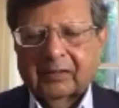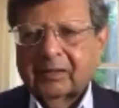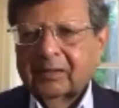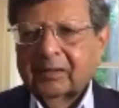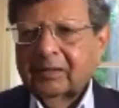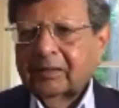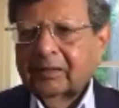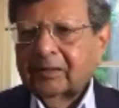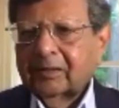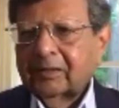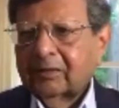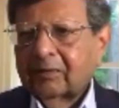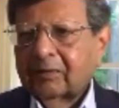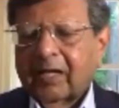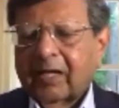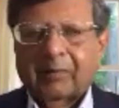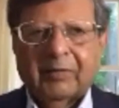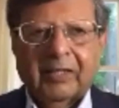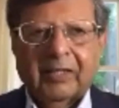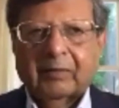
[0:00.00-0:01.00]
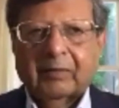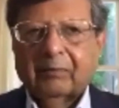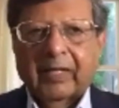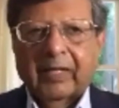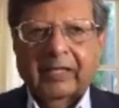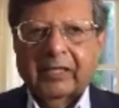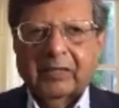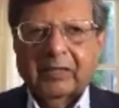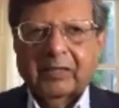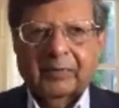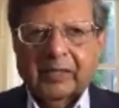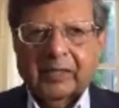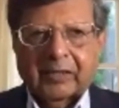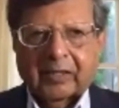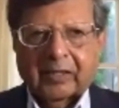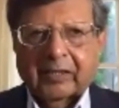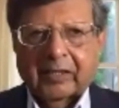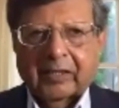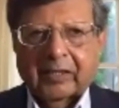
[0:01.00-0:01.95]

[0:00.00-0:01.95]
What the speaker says: I'm in the management area,